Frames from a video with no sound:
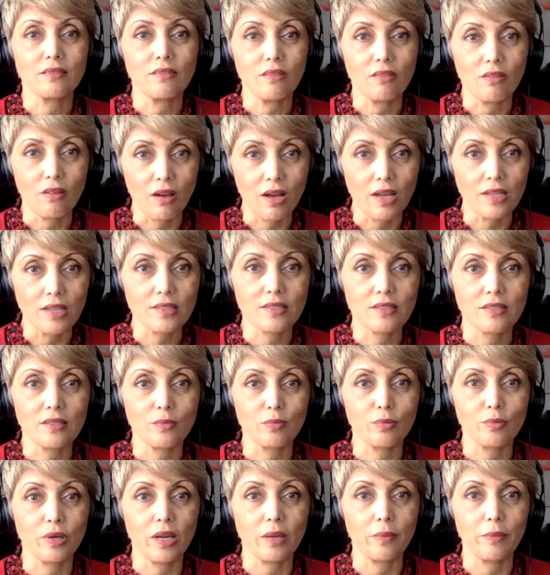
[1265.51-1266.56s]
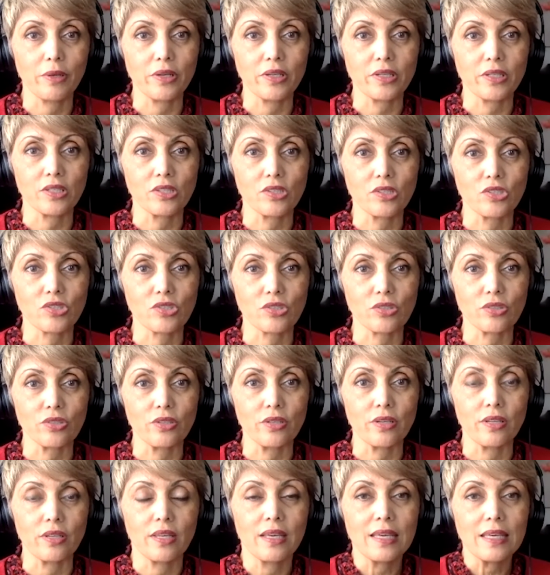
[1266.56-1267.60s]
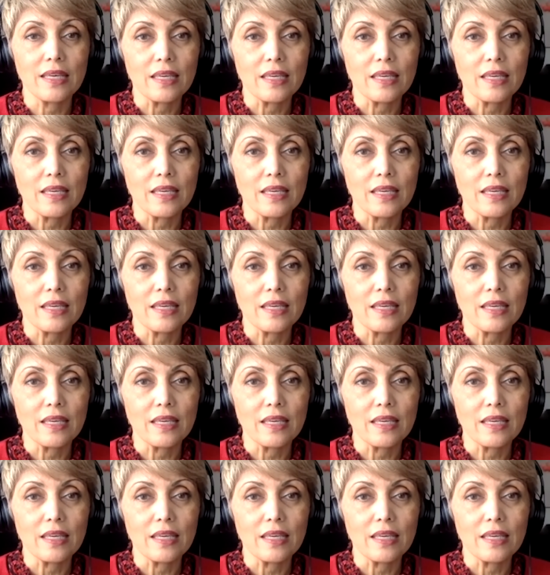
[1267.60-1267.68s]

not the primary concern.